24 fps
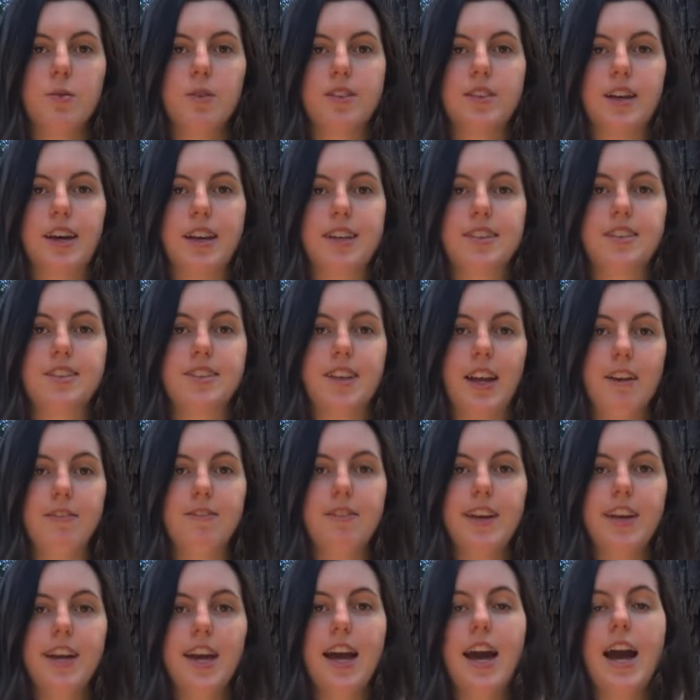will test
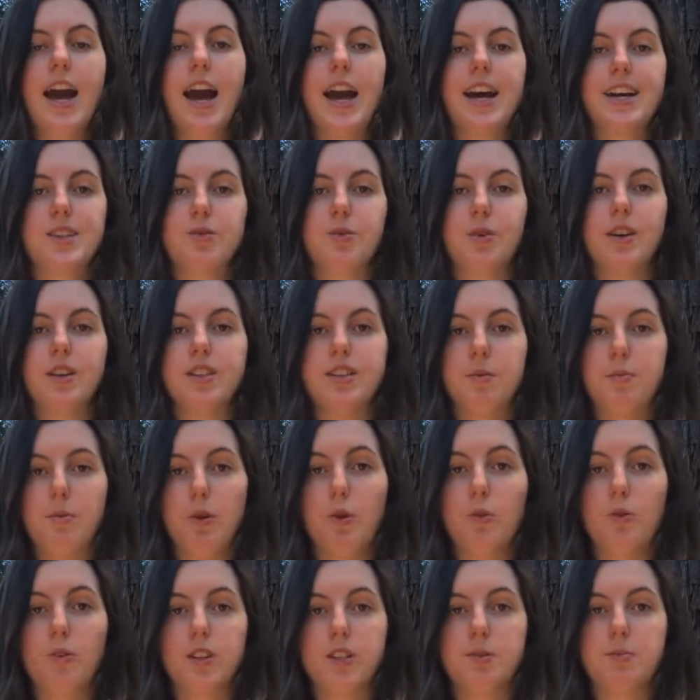safety as well as
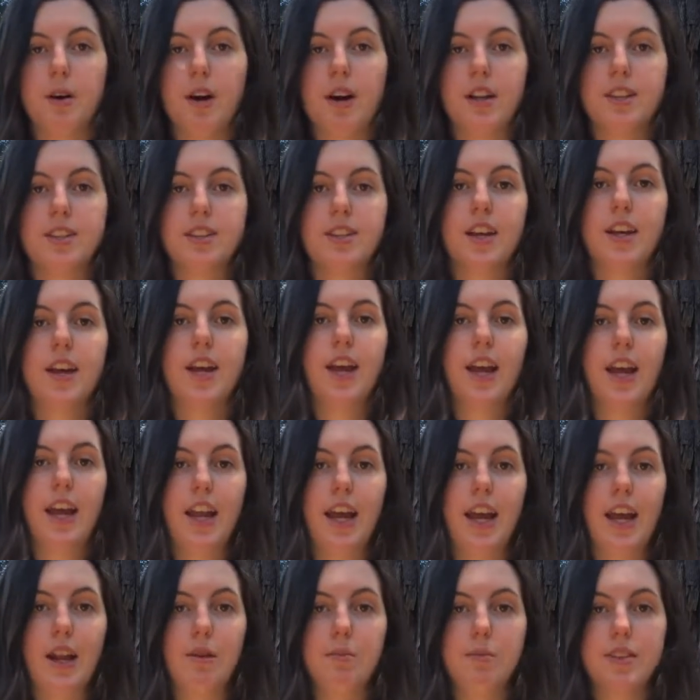immune response in
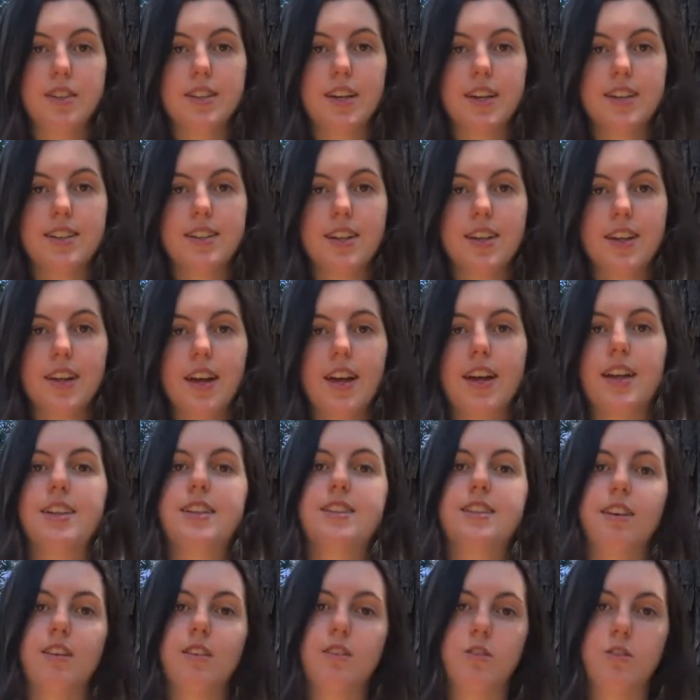animal testing and
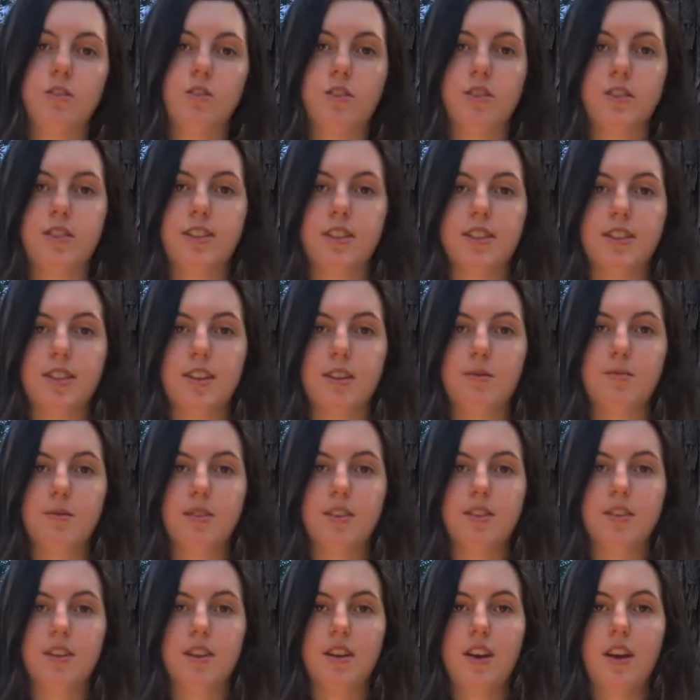cell culture
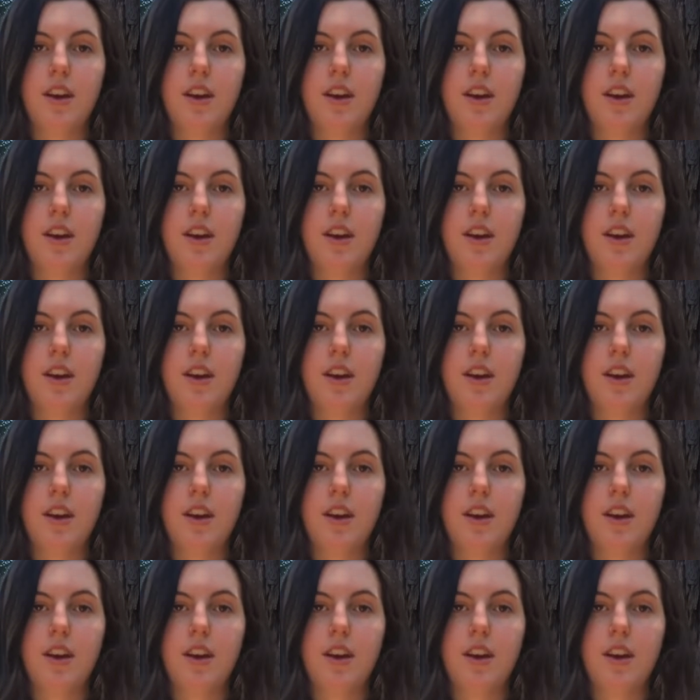systems.